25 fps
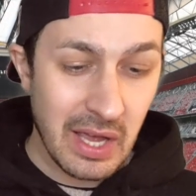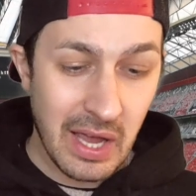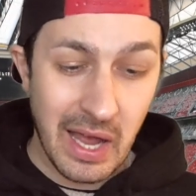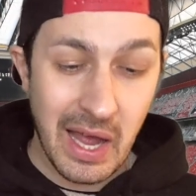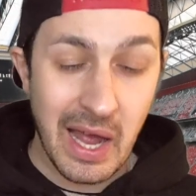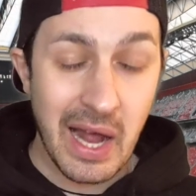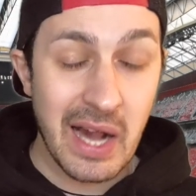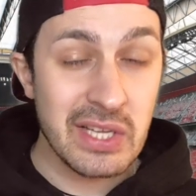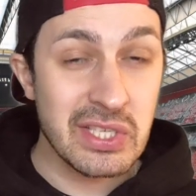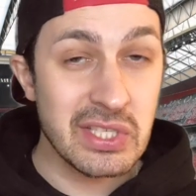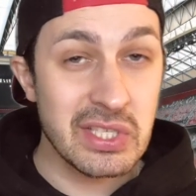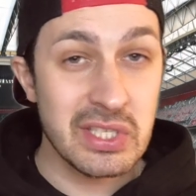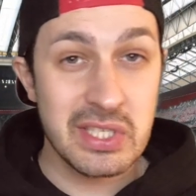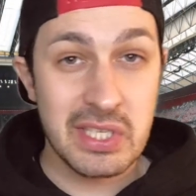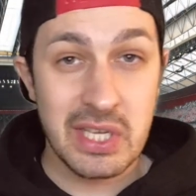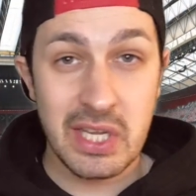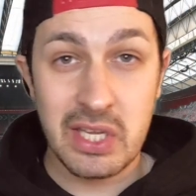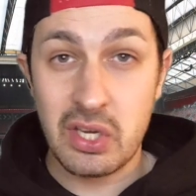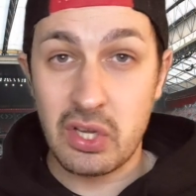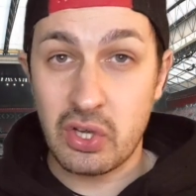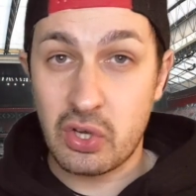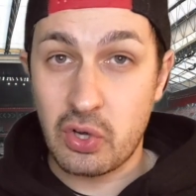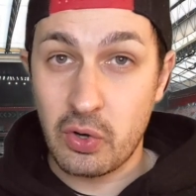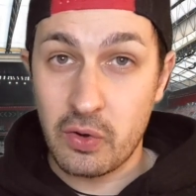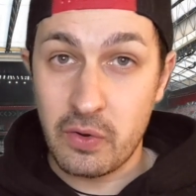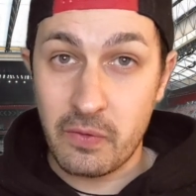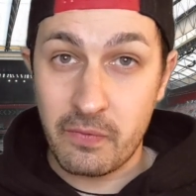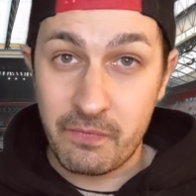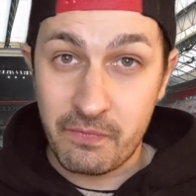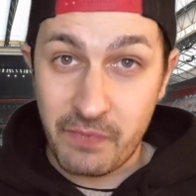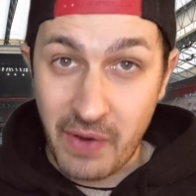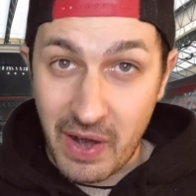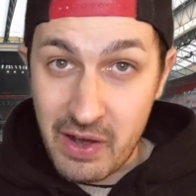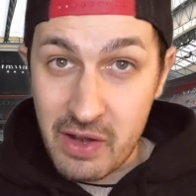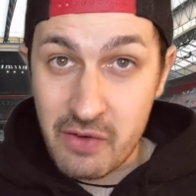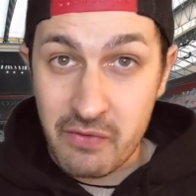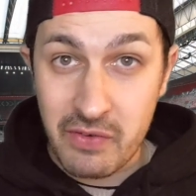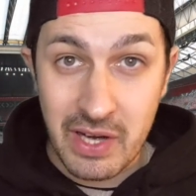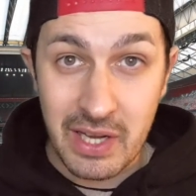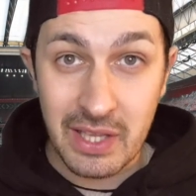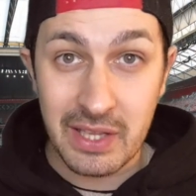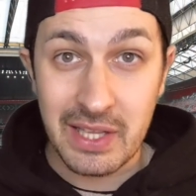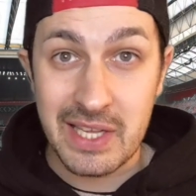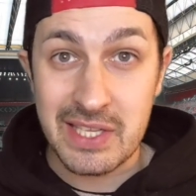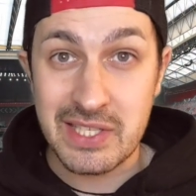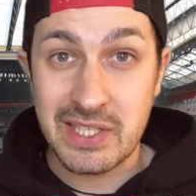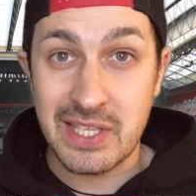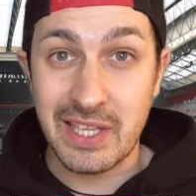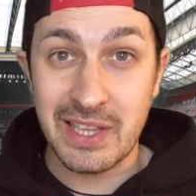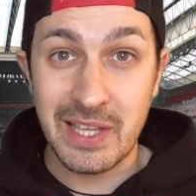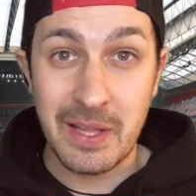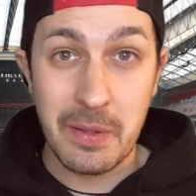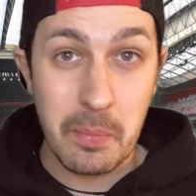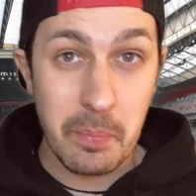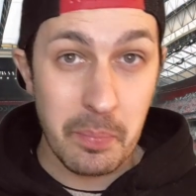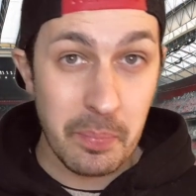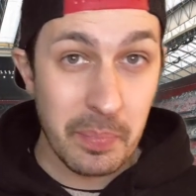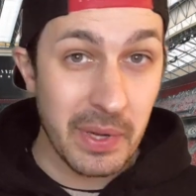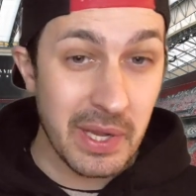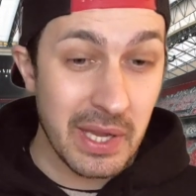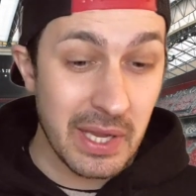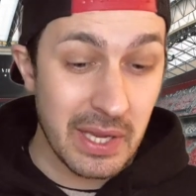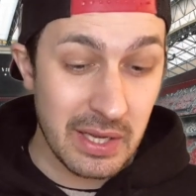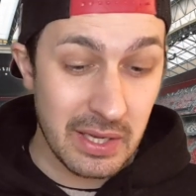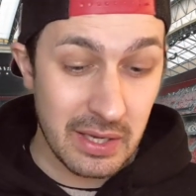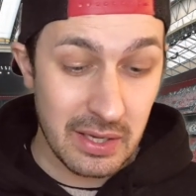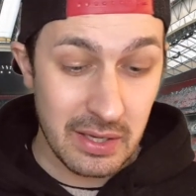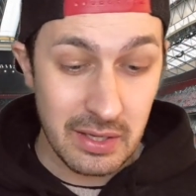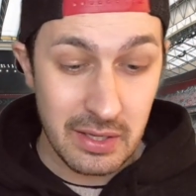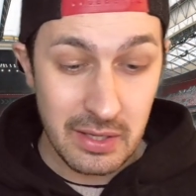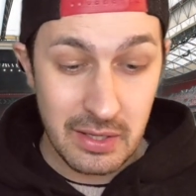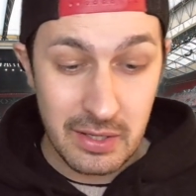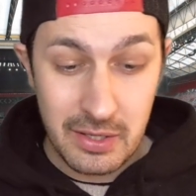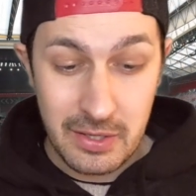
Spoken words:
Argentina could very realistically beat